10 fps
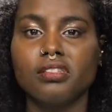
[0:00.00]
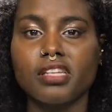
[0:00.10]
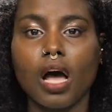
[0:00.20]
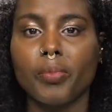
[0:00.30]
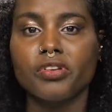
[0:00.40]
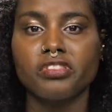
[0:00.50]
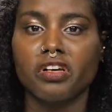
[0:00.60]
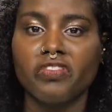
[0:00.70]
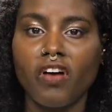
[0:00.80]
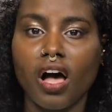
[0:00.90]
Top
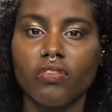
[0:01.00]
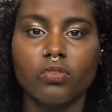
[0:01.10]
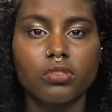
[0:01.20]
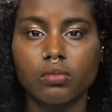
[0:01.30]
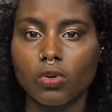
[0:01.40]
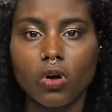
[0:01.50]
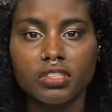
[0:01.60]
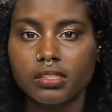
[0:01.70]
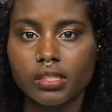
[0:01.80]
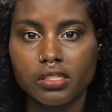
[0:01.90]
yourself off with some
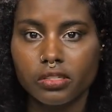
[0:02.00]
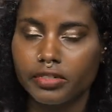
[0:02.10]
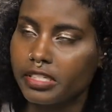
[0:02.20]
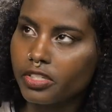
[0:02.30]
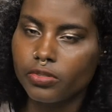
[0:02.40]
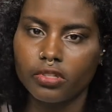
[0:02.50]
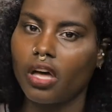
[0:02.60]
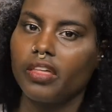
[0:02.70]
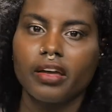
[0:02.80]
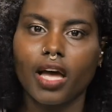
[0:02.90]
gold accessories. You
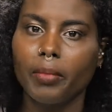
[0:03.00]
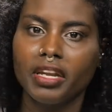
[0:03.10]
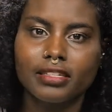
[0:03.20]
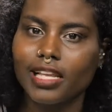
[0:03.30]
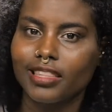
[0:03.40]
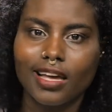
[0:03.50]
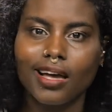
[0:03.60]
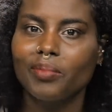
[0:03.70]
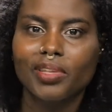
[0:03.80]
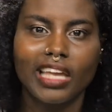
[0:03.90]
saw that coming. It's not that
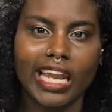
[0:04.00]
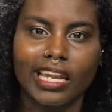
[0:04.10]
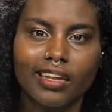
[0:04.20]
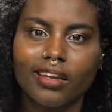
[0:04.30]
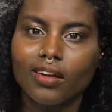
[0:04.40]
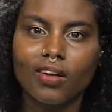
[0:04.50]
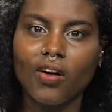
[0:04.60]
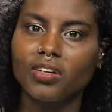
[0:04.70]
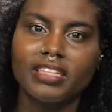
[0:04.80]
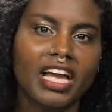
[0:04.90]
complicated
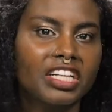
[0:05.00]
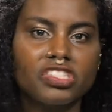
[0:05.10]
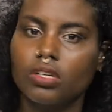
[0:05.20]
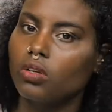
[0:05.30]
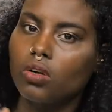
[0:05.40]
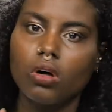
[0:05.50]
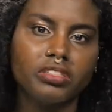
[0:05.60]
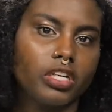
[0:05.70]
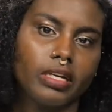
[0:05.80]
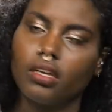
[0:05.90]
gold necklace, gold
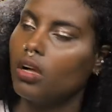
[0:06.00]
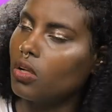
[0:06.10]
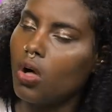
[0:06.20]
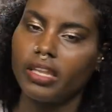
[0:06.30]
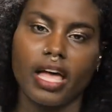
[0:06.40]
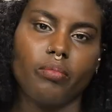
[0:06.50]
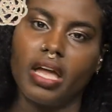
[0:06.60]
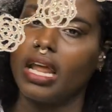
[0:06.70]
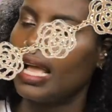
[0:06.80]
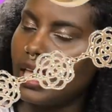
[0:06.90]
earring, gold
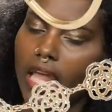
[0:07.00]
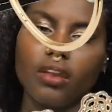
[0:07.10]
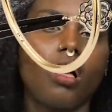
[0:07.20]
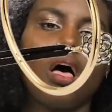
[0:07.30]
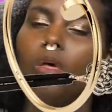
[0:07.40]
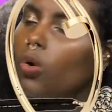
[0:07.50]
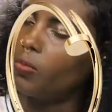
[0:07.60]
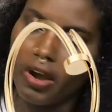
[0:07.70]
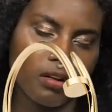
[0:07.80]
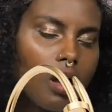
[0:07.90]
headband. Get it all,
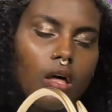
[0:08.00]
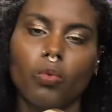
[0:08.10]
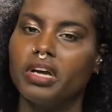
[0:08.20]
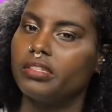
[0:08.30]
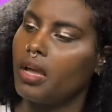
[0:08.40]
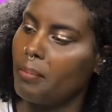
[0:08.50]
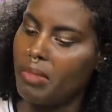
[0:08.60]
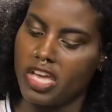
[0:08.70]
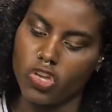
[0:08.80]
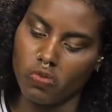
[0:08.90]
wear it all at once,
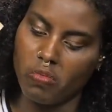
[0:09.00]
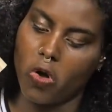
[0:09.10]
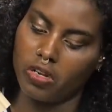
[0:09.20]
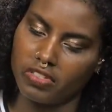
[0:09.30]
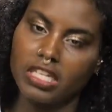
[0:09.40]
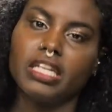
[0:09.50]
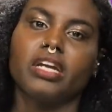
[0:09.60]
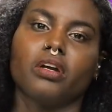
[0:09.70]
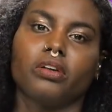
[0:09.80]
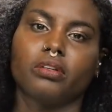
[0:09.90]
make your motives
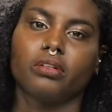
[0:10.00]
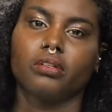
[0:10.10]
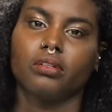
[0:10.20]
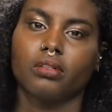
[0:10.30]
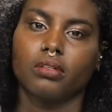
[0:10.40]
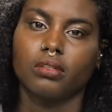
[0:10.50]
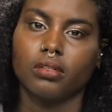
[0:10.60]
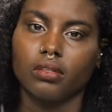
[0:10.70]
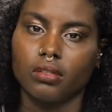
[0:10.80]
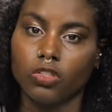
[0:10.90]
clear.
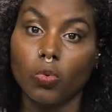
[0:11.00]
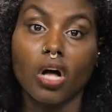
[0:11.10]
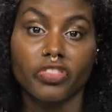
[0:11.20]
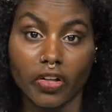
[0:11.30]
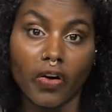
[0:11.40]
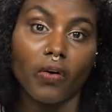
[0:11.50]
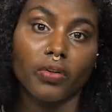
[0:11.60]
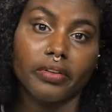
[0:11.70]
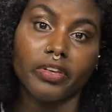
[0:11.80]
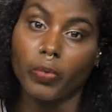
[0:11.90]
You want the
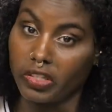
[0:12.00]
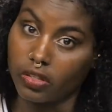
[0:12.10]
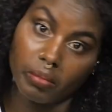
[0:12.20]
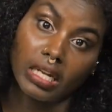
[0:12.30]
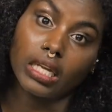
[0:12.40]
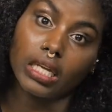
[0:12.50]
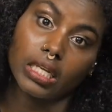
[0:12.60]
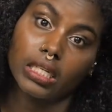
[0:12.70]
gold, you want the money.